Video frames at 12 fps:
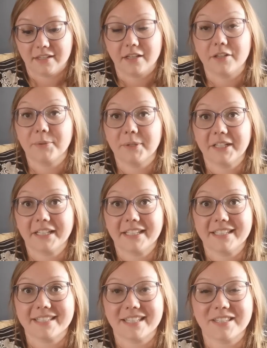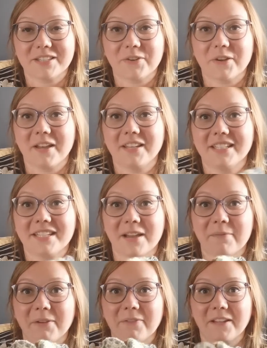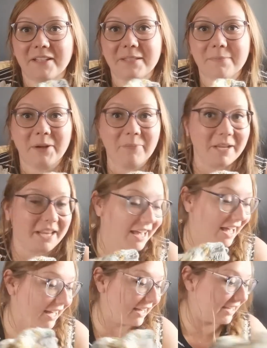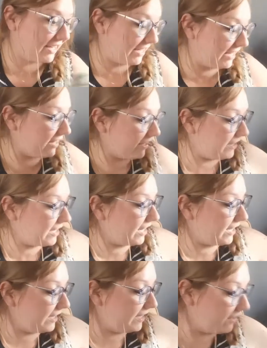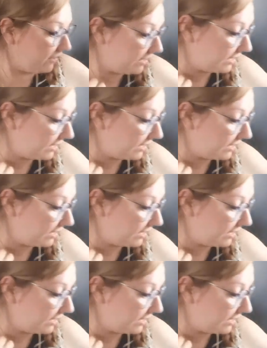color work it is. So anytime I find a spare minute I can knit on